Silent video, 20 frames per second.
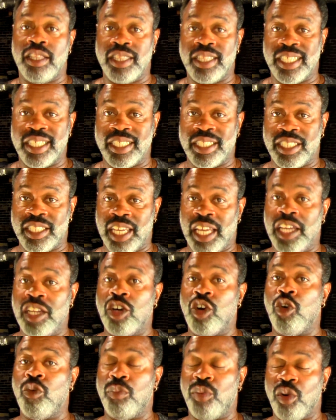The
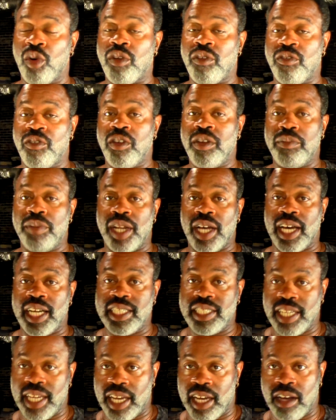Zano border-free blonde
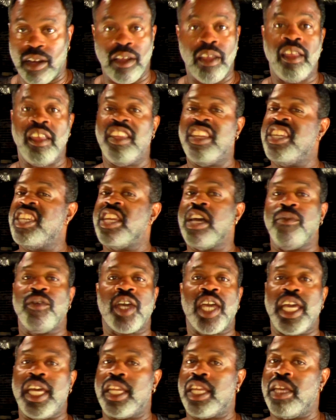towel. Never
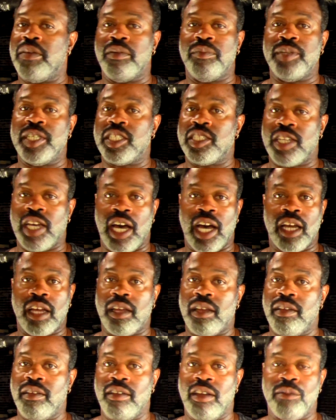can't keep them in stock.
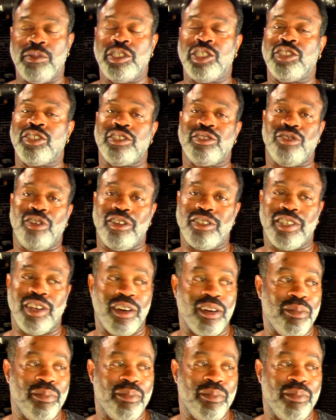Ever since I started talking